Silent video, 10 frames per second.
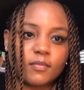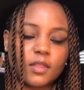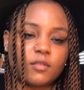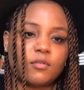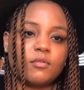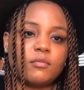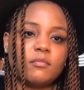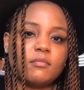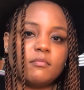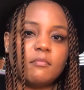through
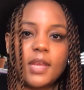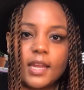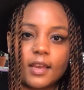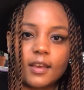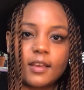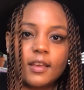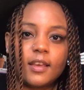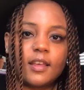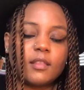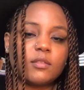media
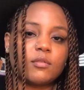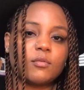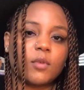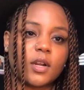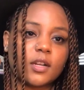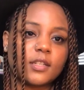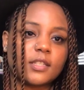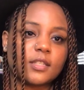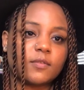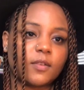and through words
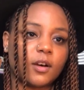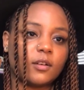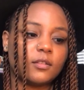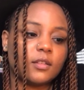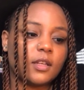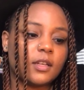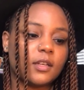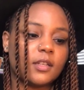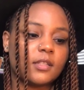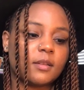has felt
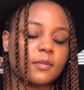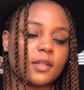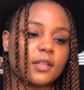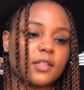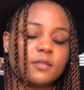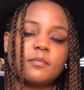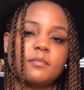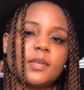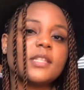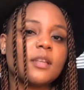something, it's
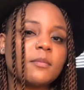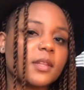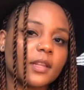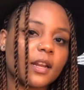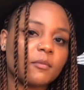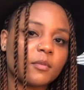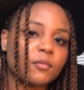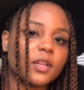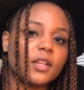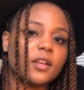been something that I've been
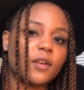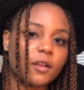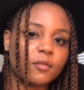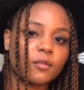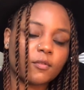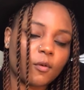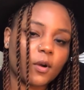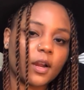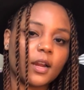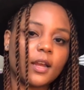really grateful
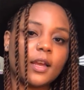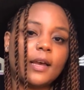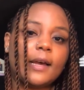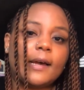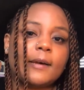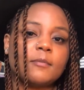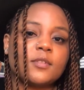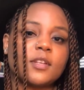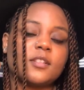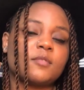for.
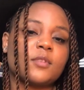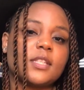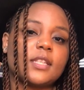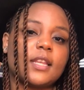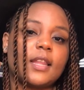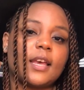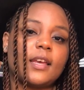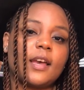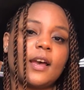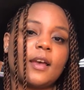So I just want to say that
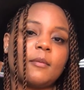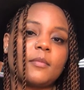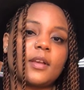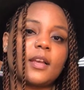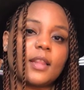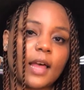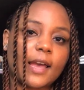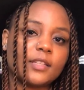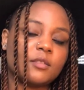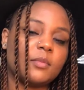I'm
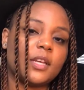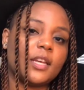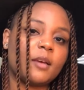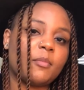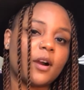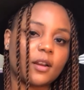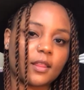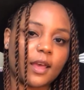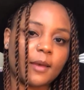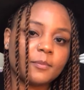glad to be a part of
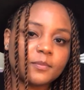that.